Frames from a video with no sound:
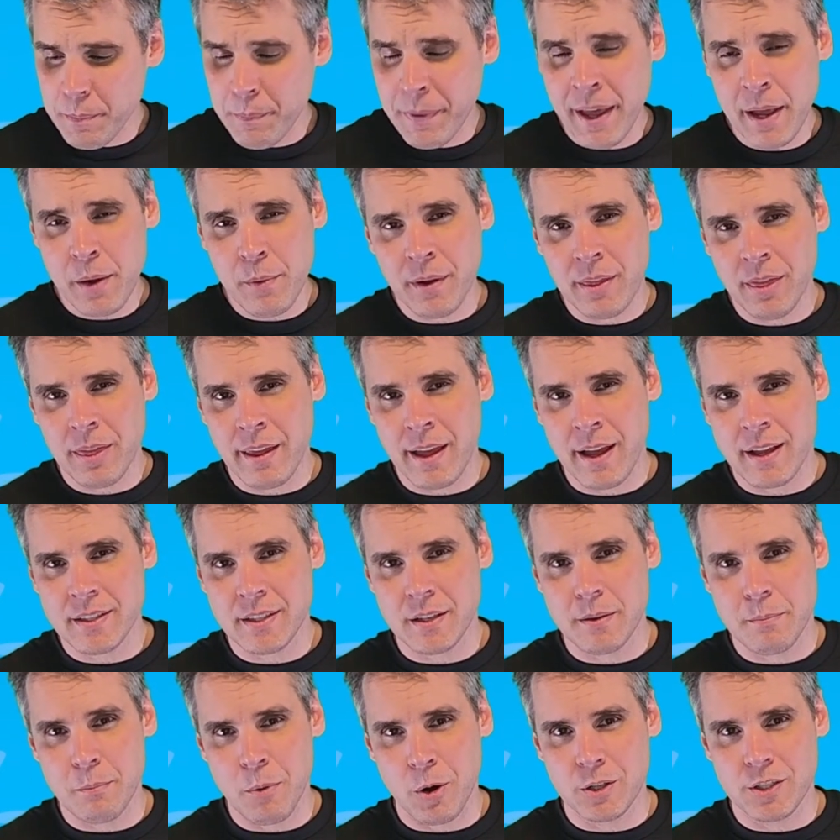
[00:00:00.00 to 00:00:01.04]
With the
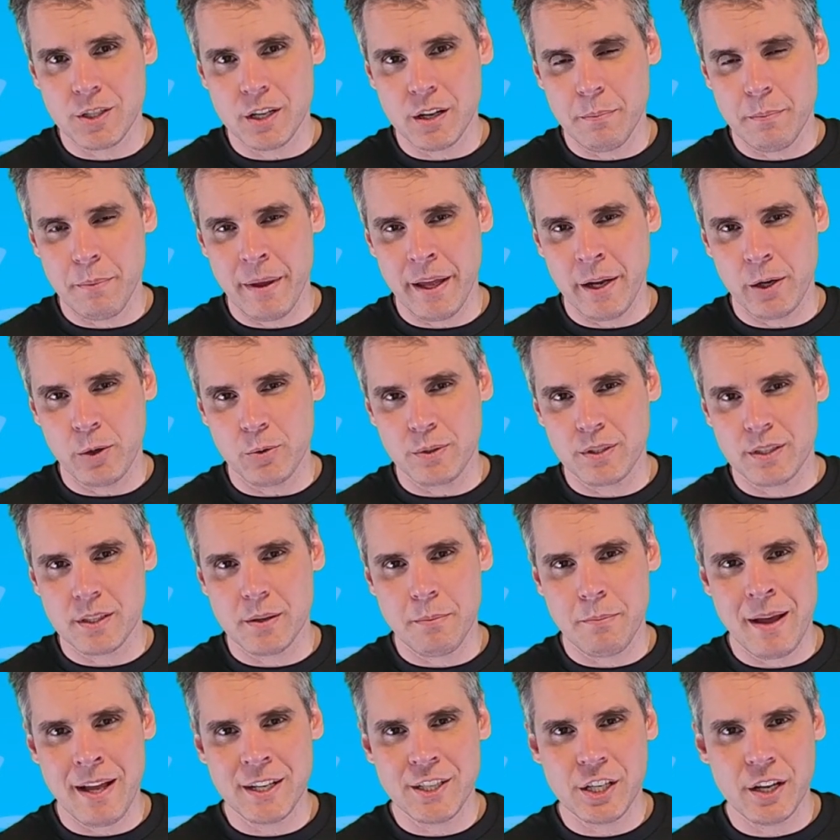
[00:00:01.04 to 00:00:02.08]
P1000 modular
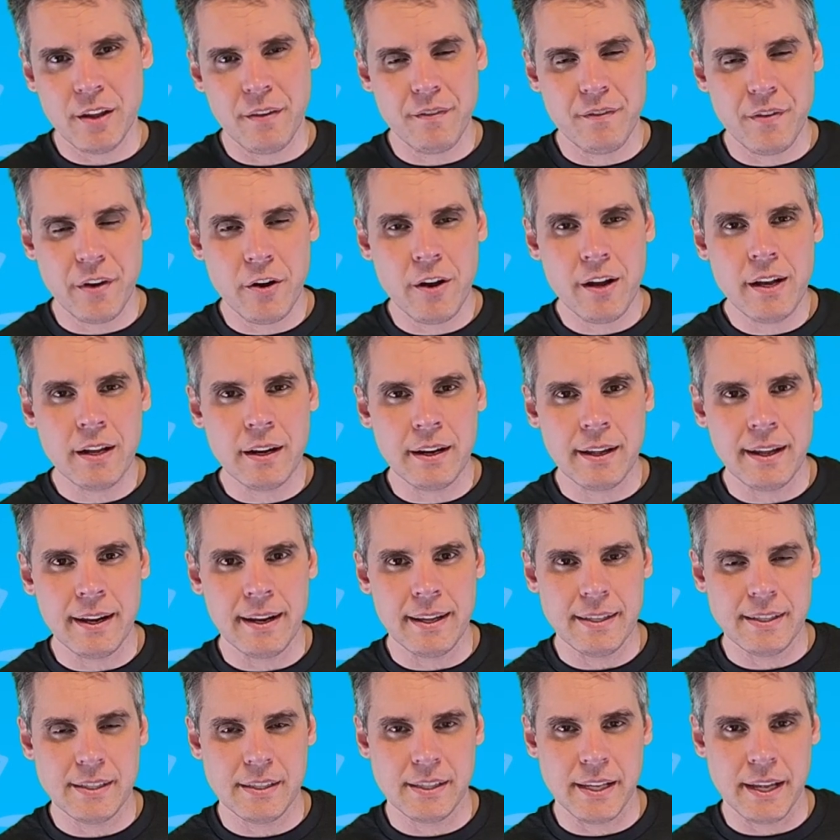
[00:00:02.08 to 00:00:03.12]
pedals, Simagic have very
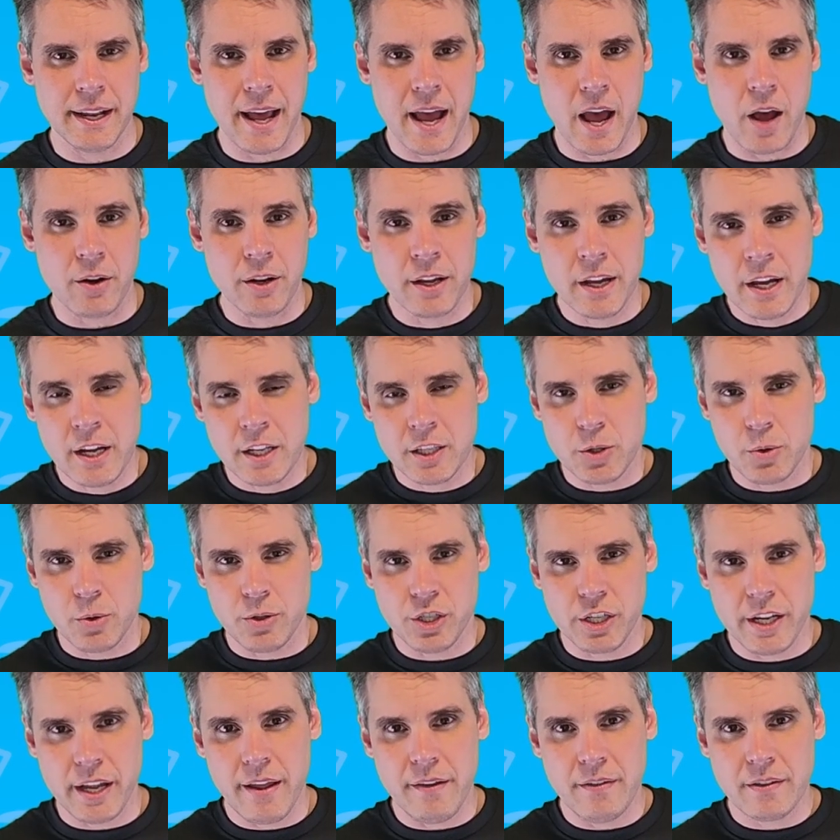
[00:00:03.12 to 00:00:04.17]
clearly set out
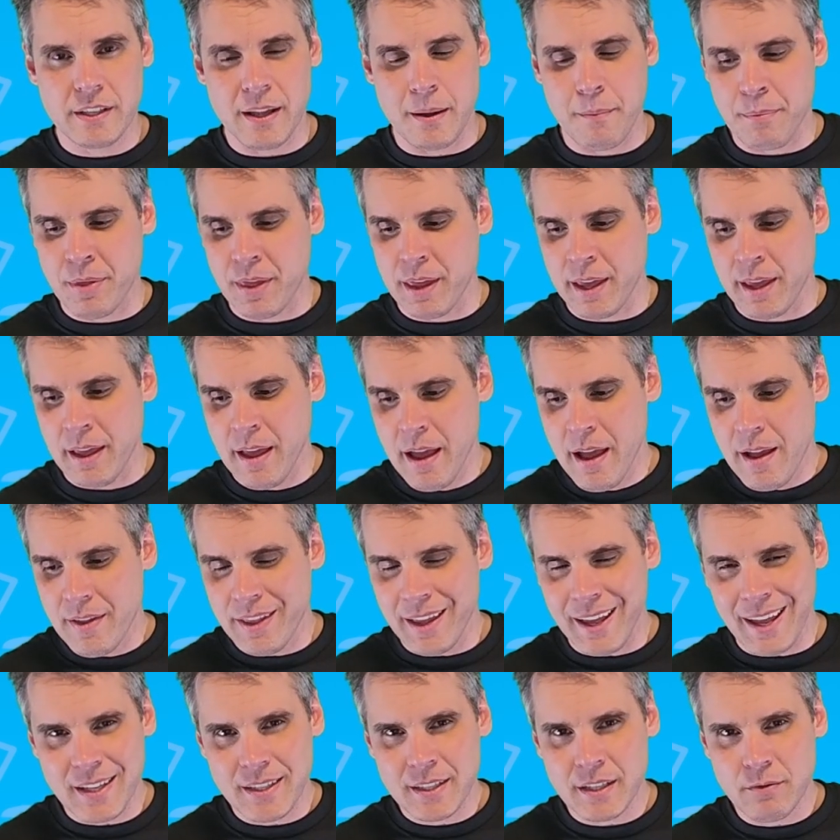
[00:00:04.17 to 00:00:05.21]
to achieve
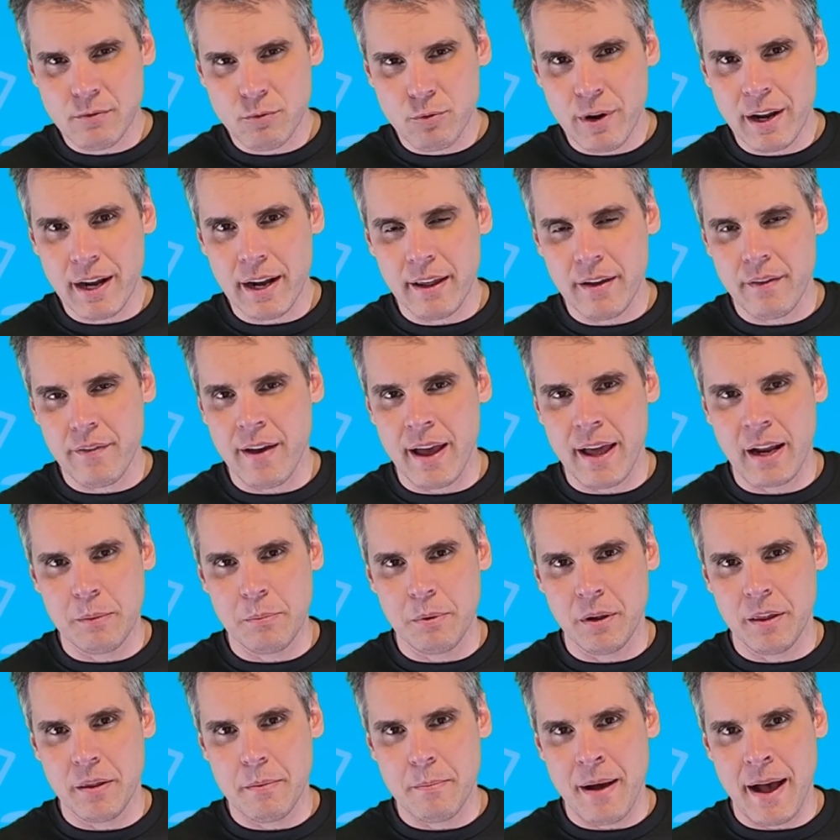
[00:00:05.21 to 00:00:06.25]
something that isn't readily
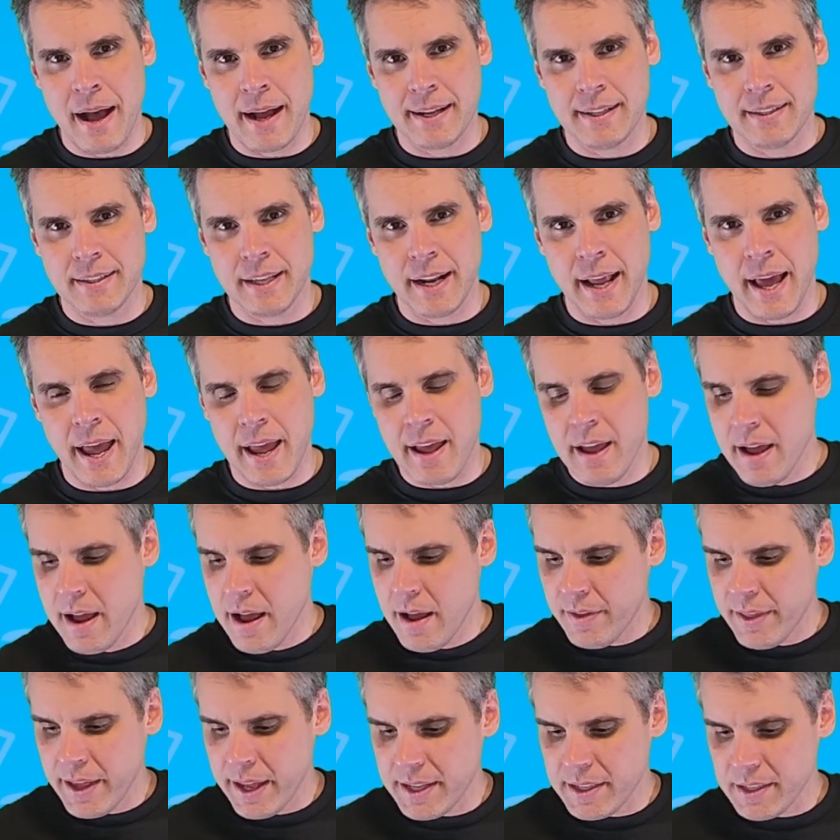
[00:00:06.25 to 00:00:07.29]
available in the market
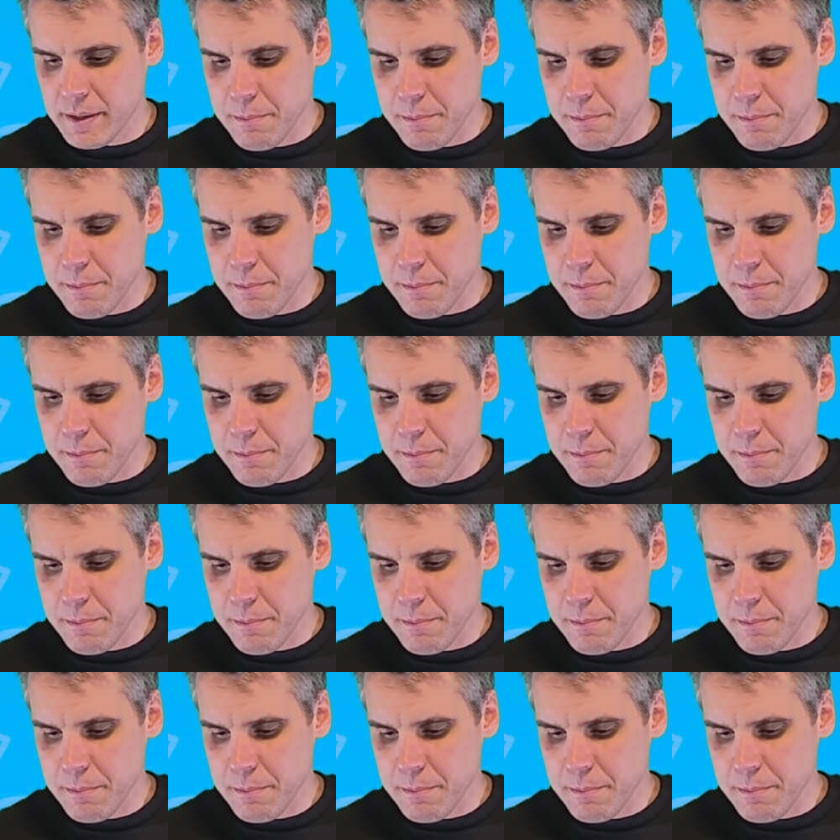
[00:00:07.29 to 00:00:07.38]
today.